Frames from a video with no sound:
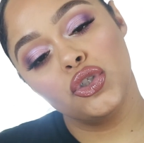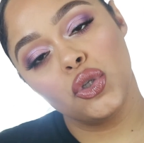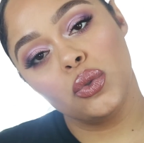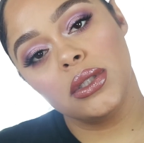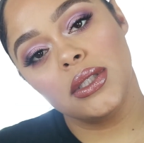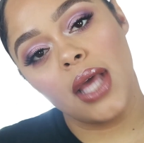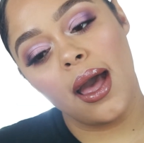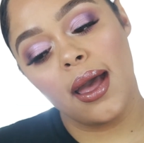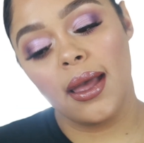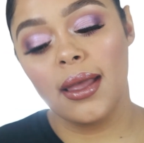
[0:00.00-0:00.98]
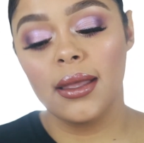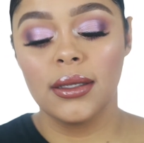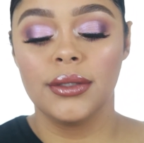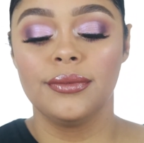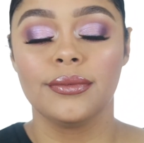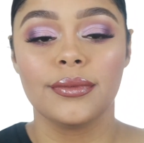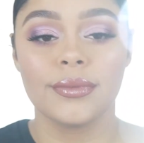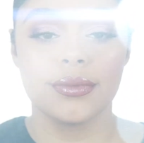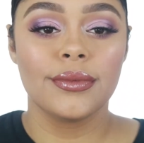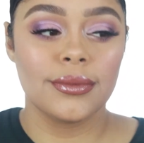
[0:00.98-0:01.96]
Juicy.
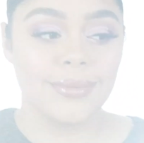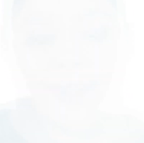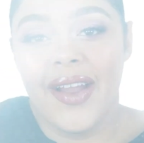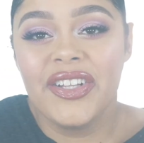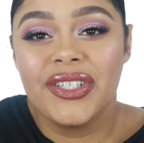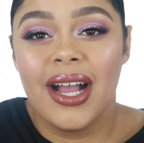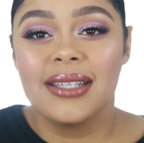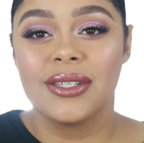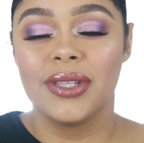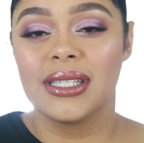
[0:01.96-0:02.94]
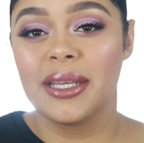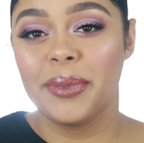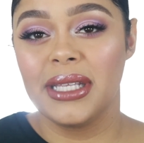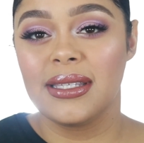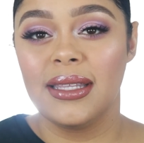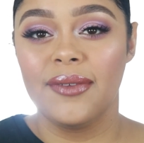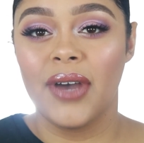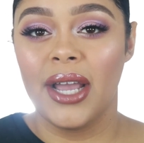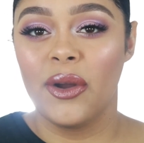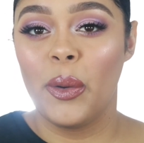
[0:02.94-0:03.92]
Alright you guys, so this completes the
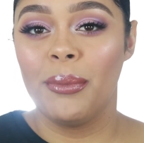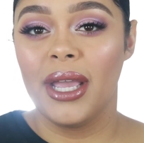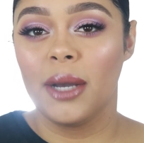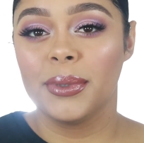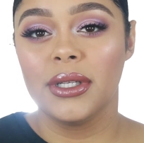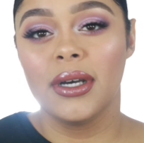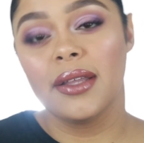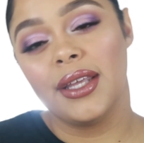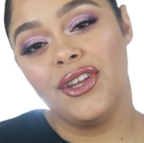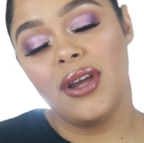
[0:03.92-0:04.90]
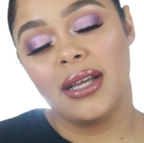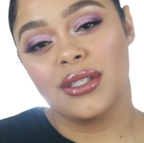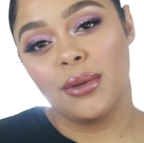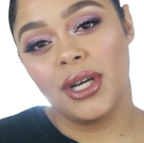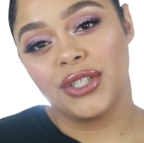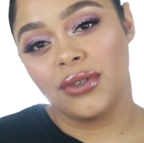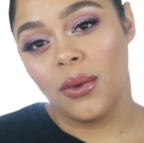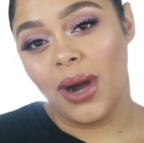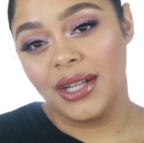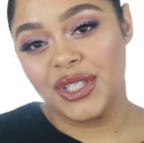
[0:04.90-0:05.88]
final makeup look. Thank you guys so much for
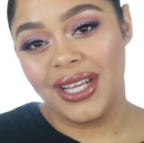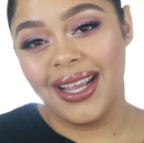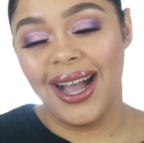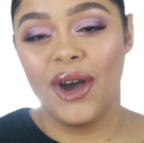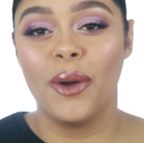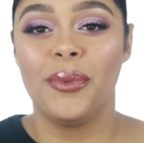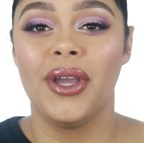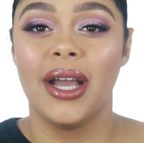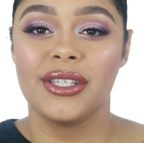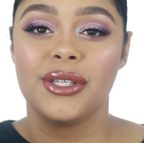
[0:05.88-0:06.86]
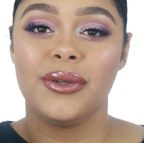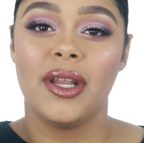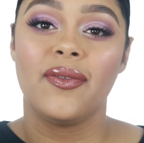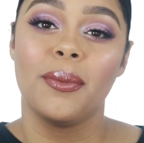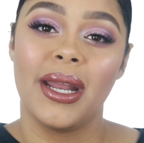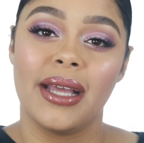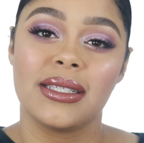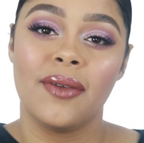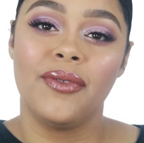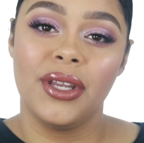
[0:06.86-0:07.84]
watching. I hope you guys tune in for my
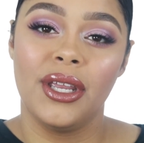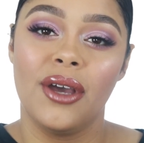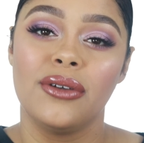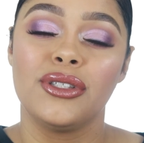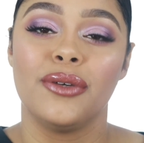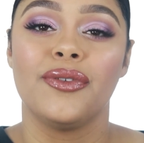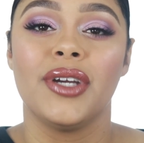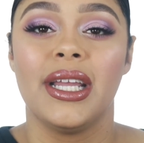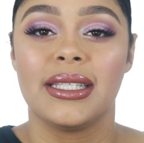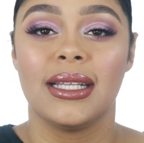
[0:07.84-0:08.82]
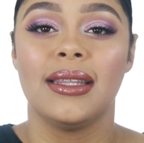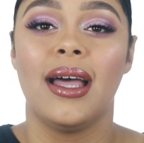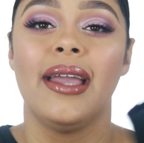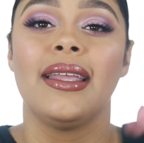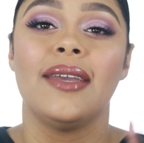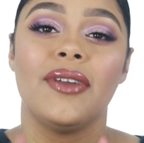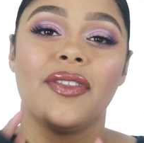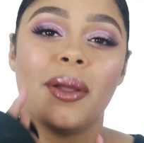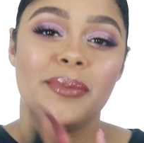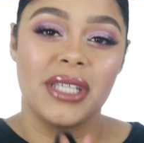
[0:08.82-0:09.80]
next video. Don't forget to like, give it a
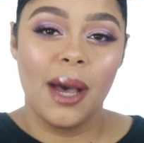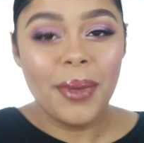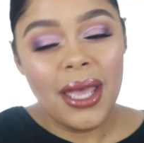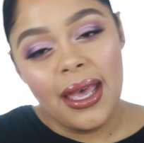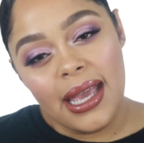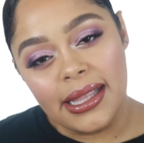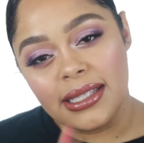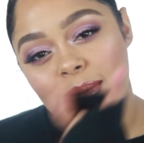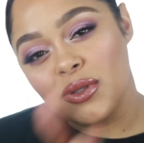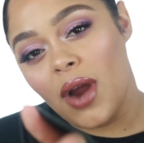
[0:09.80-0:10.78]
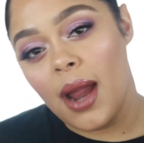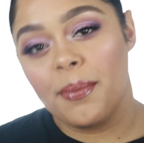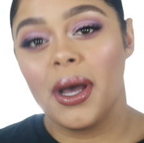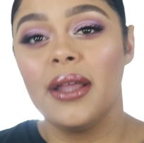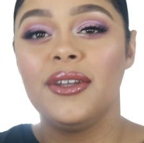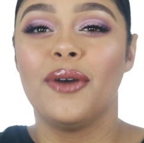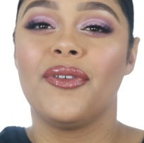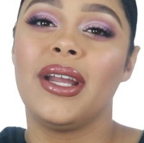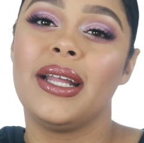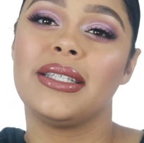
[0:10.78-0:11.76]
thumbs up, hit the subscribe button. Don't
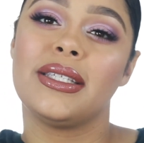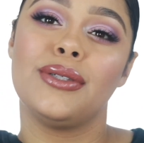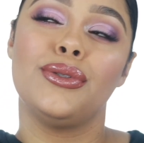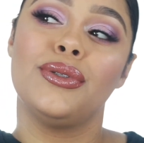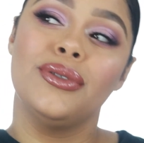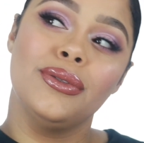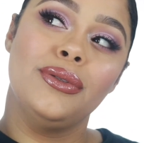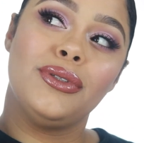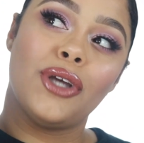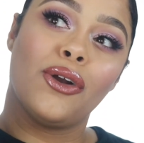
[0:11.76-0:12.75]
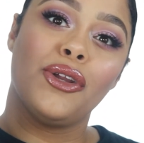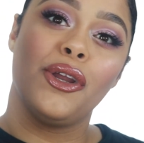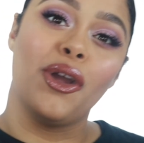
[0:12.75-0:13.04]
forget to turn on your